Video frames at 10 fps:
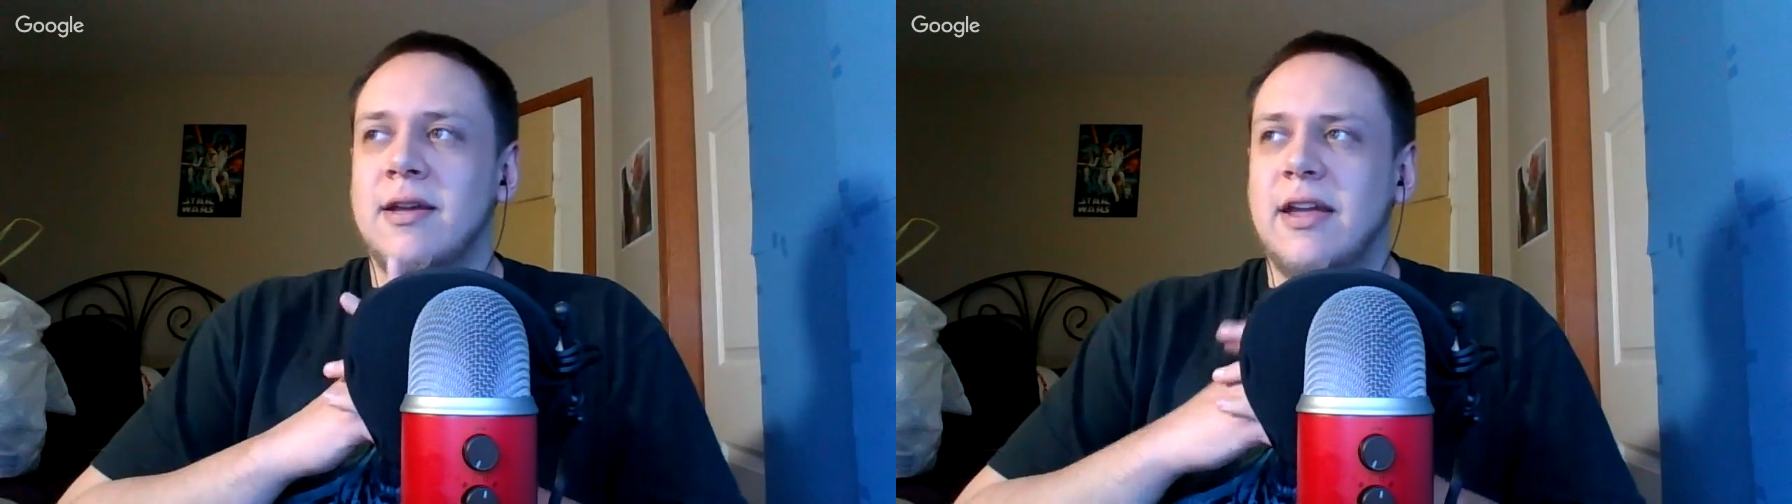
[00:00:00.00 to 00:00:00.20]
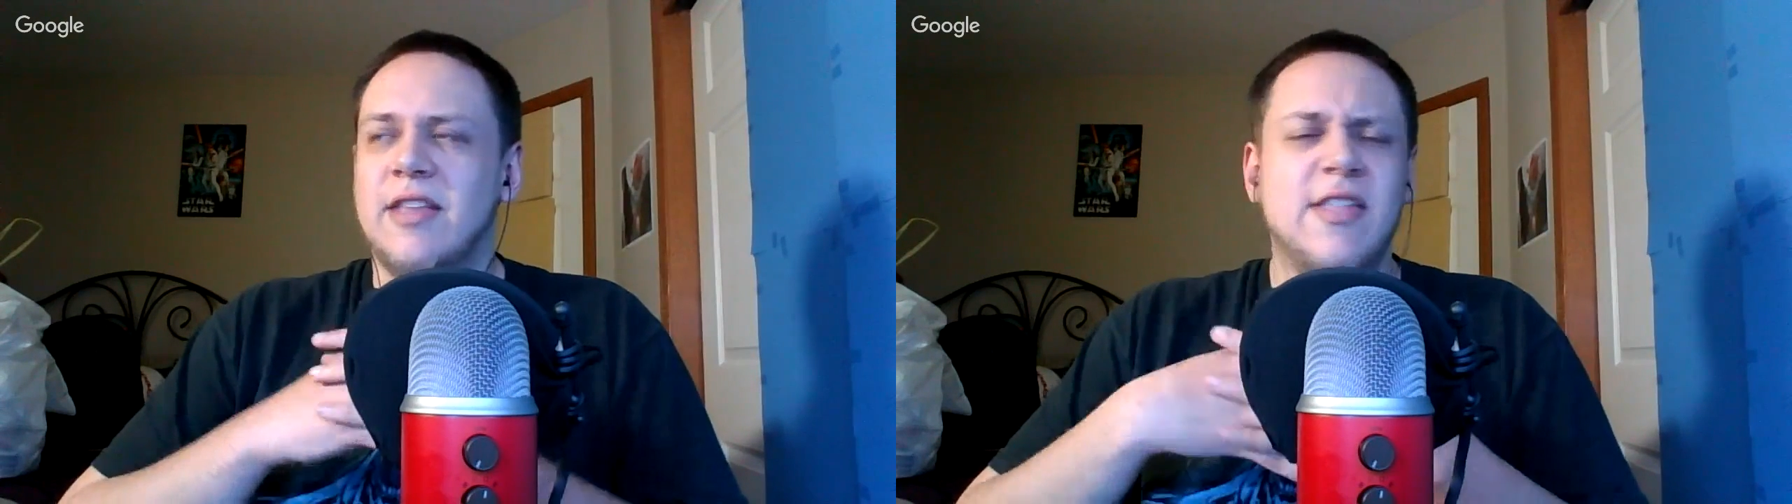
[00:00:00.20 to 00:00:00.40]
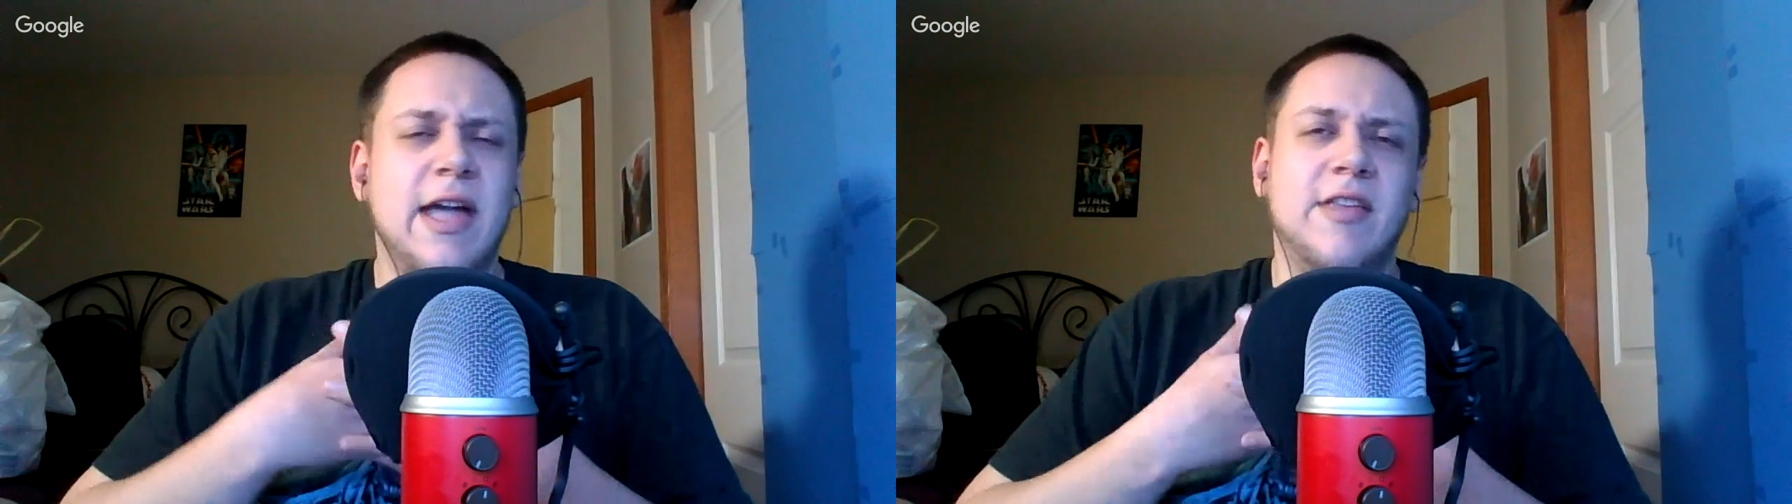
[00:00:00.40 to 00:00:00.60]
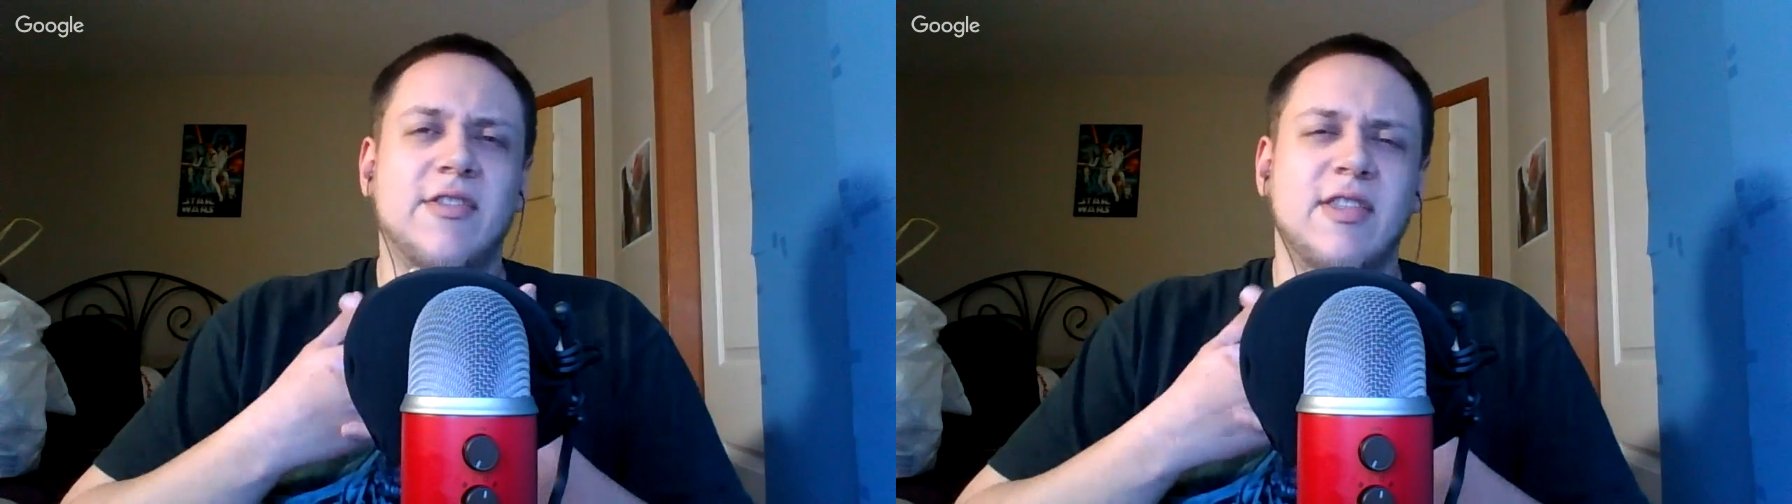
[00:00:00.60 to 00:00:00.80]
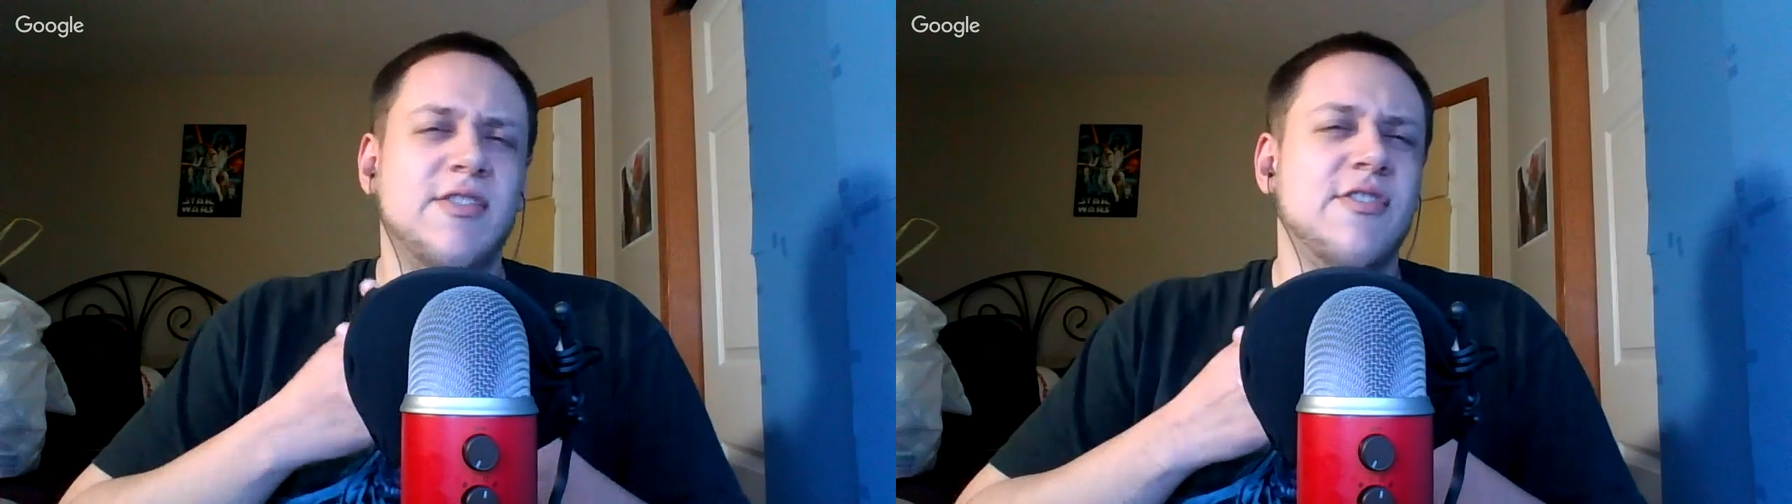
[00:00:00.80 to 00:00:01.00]
It's
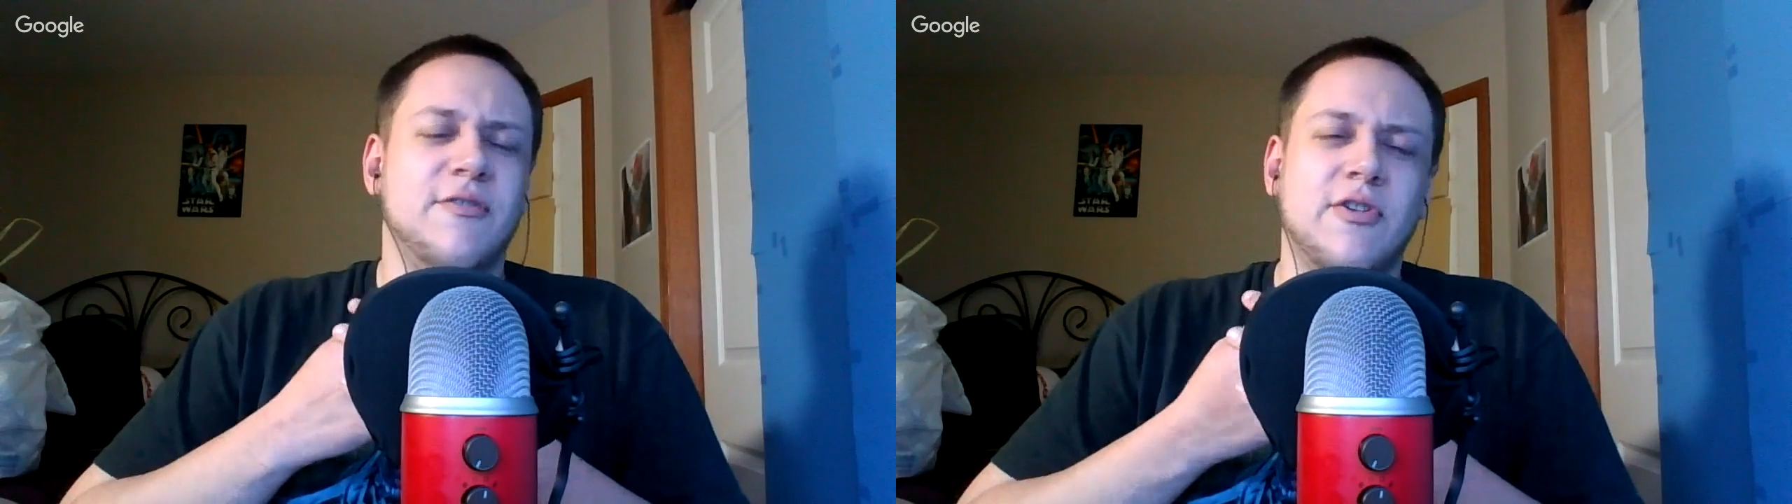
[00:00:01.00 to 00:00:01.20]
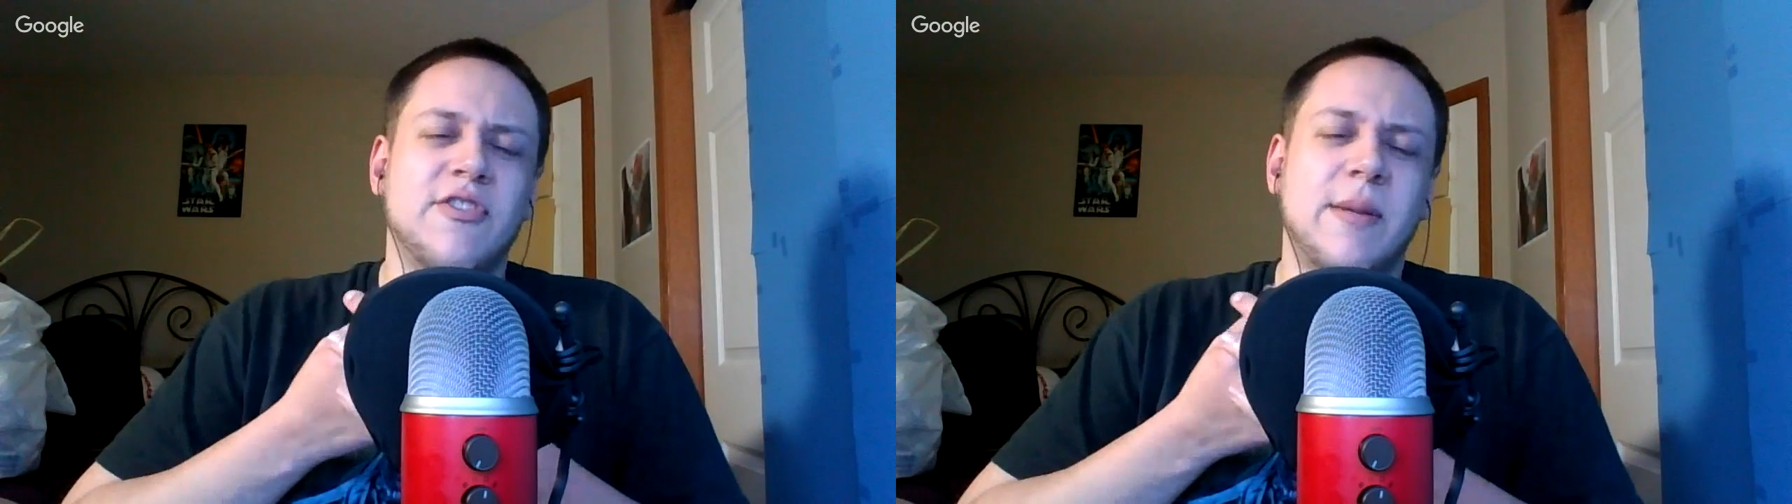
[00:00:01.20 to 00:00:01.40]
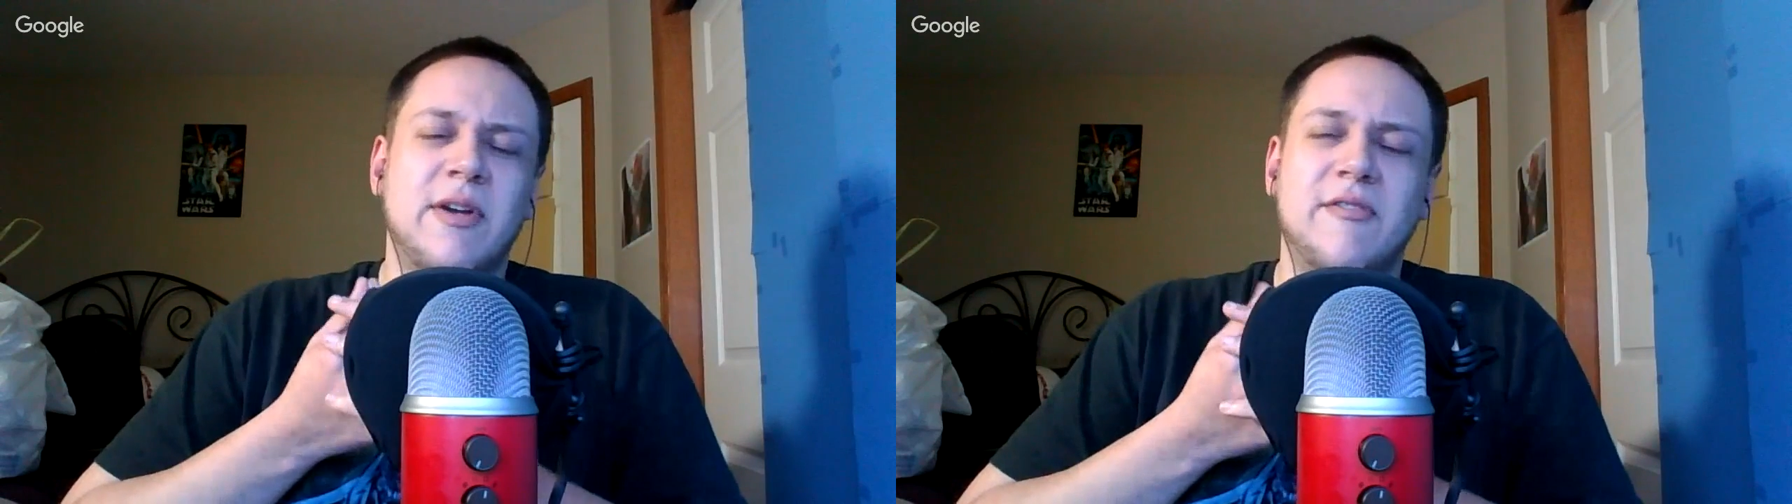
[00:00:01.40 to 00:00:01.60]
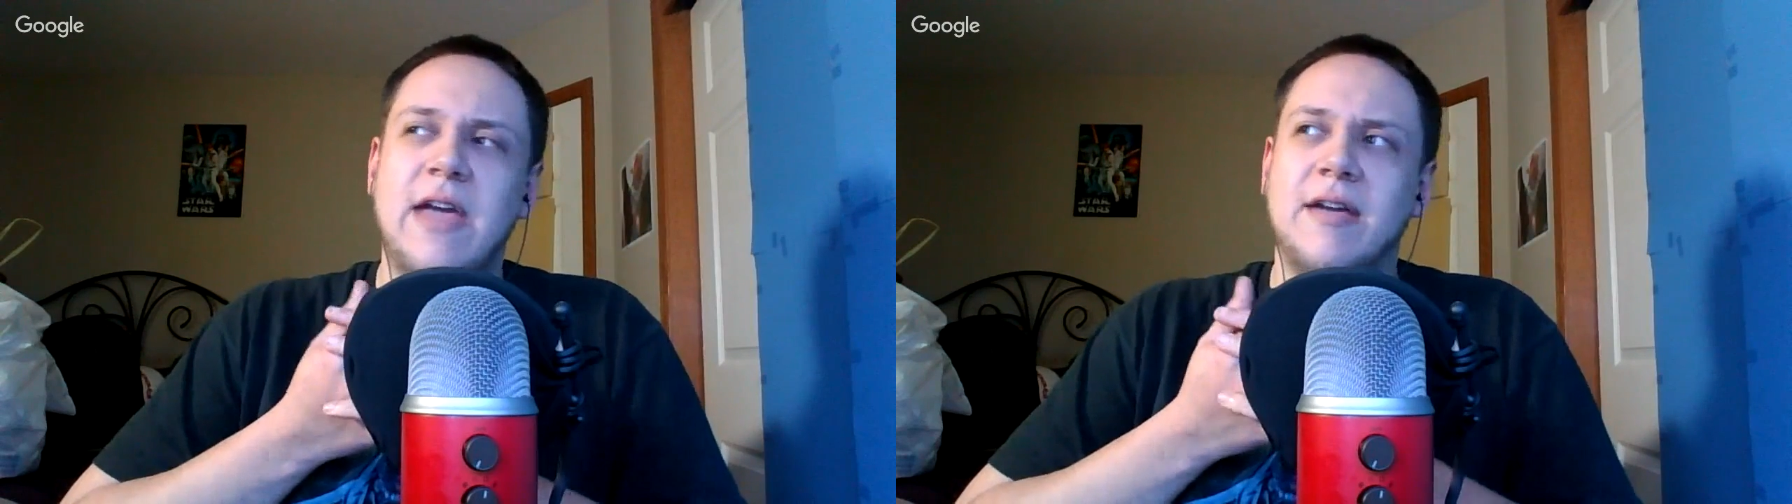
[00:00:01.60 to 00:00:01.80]
nice. This is the first time I've